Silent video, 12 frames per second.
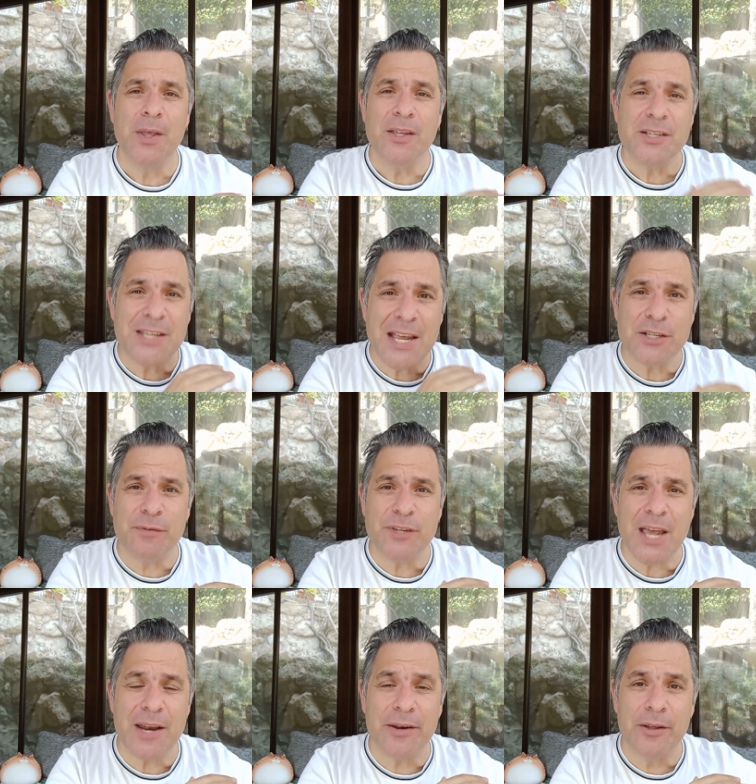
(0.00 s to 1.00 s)
Sets of
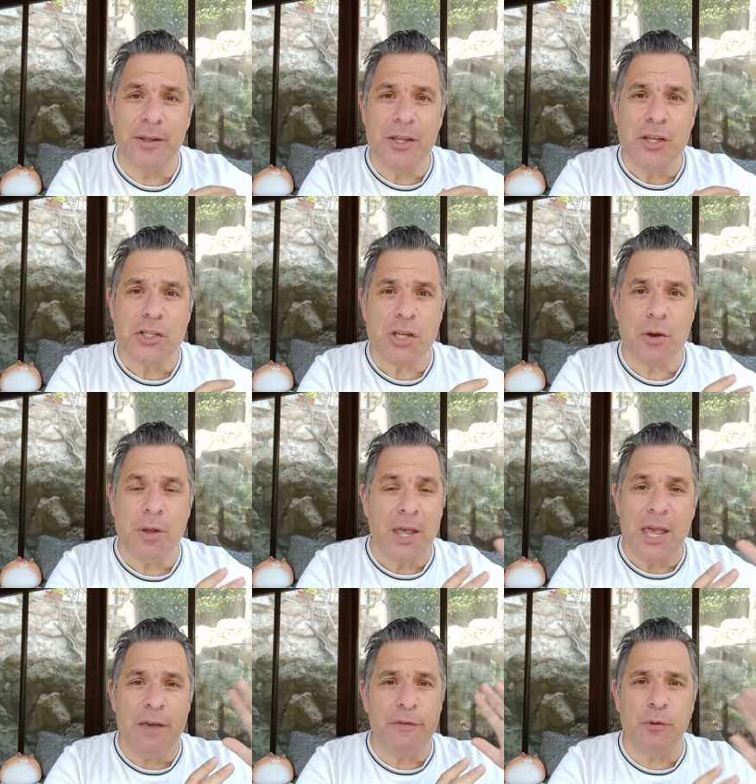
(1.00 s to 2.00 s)
10. So
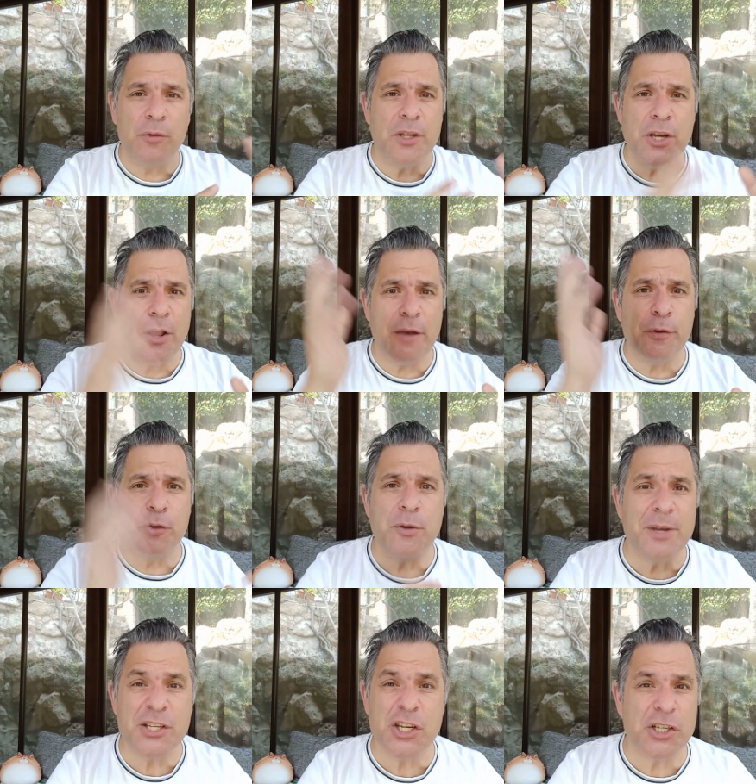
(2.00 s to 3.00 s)
if you're
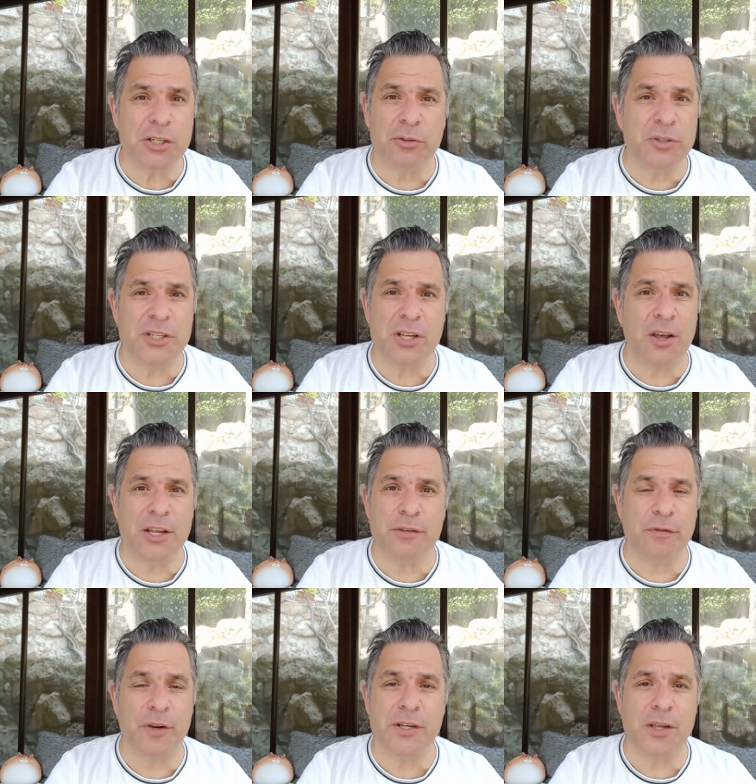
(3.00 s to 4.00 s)
doing digital designs,
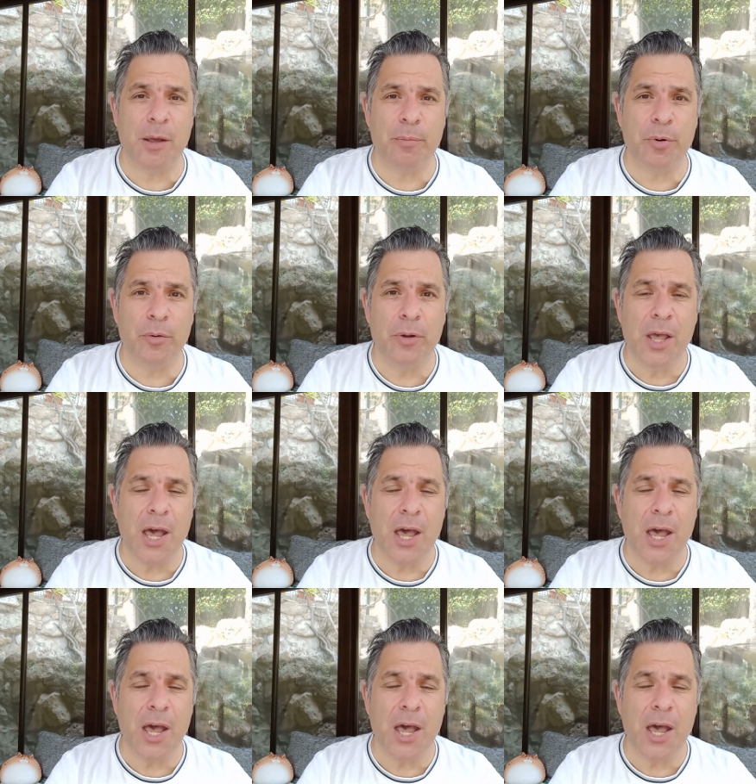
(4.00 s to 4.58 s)
for example,